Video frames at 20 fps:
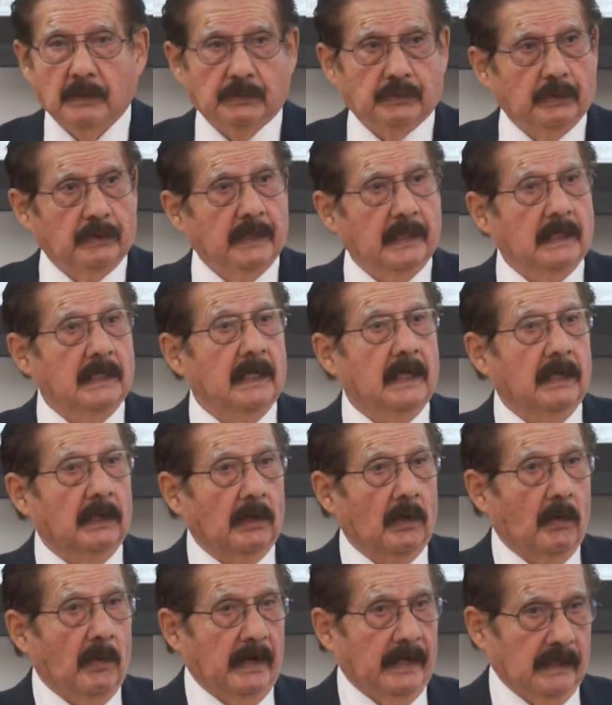so they can get
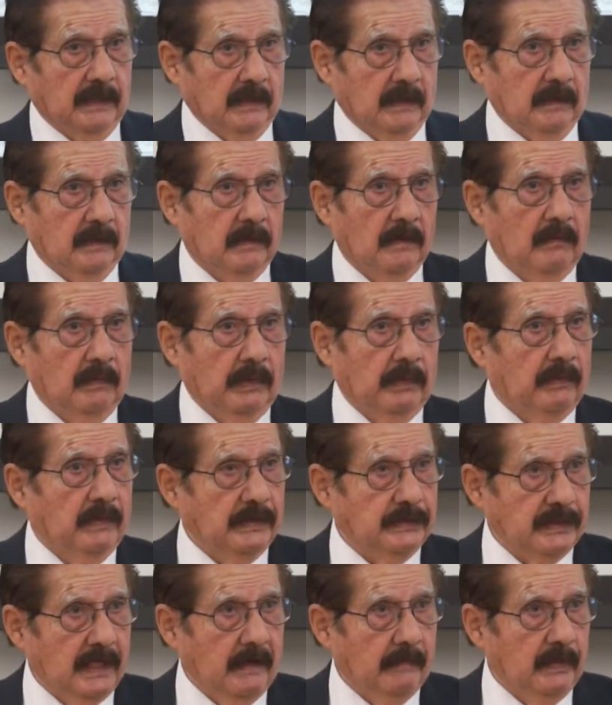acquainted with
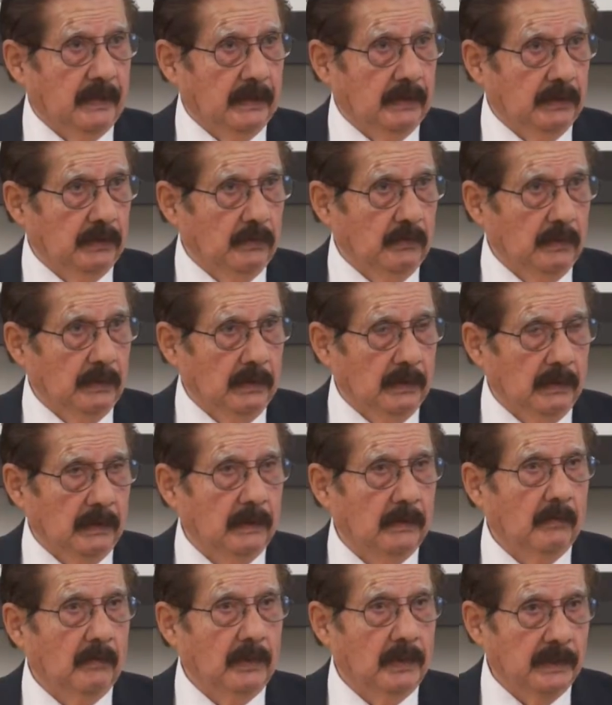what's happening in the
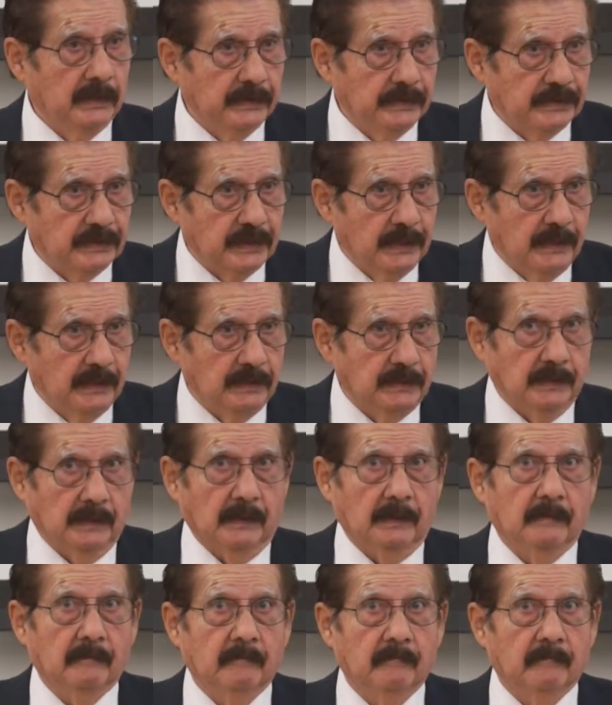world. The world is changing.